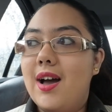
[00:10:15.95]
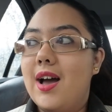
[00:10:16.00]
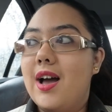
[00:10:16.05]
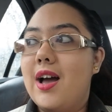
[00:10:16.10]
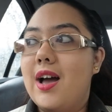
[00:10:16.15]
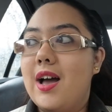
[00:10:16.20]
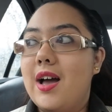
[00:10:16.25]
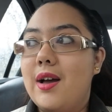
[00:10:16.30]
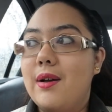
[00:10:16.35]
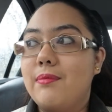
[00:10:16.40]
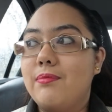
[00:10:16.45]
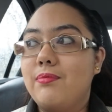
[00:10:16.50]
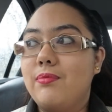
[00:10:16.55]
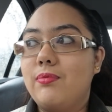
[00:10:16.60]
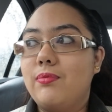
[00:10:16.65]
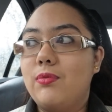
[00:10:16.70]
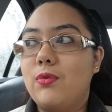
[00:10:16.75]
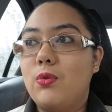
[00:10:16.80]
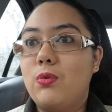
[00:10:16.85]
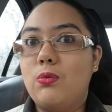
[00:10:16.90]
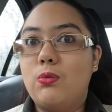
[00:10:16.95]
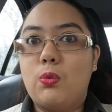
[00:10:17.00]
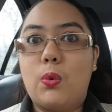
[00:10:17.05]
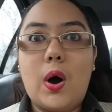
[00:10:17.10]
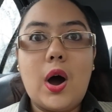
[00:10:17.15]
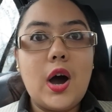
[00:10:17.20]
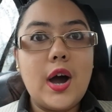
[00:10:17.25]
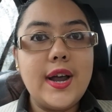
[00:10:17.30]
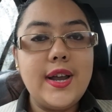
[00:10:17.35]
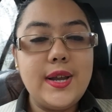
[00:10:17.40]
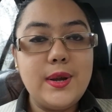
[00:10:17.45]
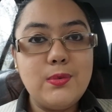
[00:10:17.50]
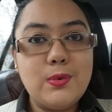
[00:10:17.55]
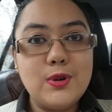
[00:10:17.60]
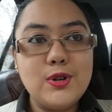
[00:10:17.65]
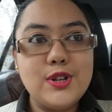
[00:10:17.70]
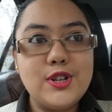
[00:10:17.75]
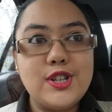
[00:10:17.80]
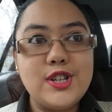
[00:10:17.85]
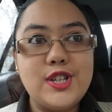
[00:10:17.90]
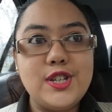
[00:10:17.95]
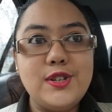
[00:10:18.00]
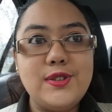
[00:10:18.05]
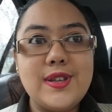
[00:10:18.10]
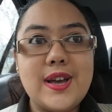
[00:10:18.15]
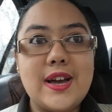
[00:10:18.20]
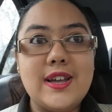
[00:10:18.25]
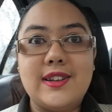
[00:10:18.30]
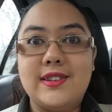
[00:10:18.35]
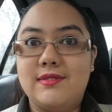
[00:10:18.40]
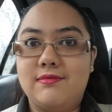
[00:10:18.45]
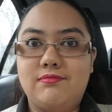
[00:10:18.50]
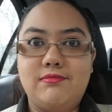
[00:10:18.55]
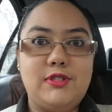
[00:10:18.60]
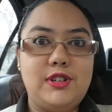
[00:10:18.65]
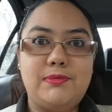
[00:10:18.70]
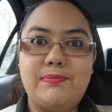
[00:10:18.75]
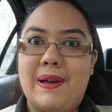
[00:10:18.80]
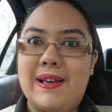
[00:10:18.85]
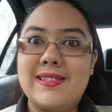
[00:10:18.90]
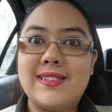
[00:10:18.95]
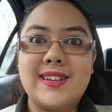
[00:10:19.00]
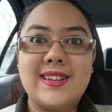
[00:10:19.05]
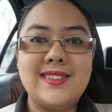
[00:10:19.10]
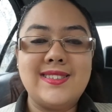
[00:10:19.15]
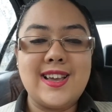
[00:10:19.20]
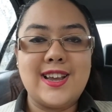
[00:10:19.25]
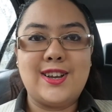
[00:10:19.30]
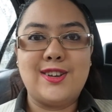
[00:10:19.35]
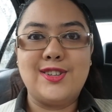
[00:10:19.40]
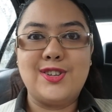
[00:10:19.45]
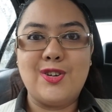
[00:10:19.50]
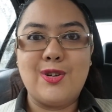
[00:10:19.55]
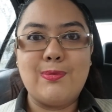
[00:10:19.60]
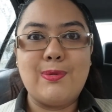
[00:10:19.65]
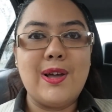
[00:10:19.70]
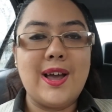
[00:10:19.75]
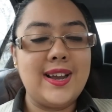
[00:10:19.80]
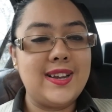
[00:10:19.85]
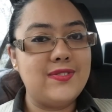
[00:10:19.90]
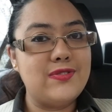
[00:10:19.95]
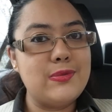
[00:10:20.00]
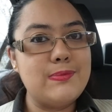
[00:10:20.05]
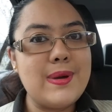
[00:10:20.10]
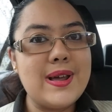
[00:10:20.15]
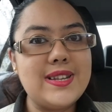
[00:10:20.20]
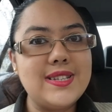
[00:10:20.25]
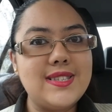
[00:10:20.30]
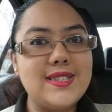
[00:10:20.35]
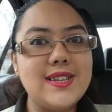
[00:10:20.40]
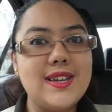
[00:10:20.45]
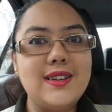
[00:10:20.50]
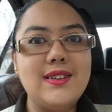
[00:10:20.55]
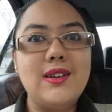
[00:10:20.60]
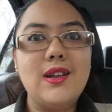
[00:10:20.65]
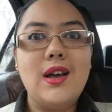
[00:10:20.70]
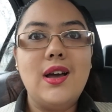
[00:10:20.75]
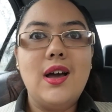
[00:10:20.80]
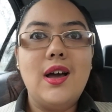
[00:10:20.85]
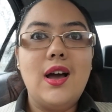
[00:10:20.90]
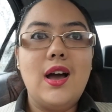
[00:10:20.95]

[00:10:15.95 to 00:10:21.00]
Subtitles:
why you want to do that, and you'd basically say because you're applying for medicine.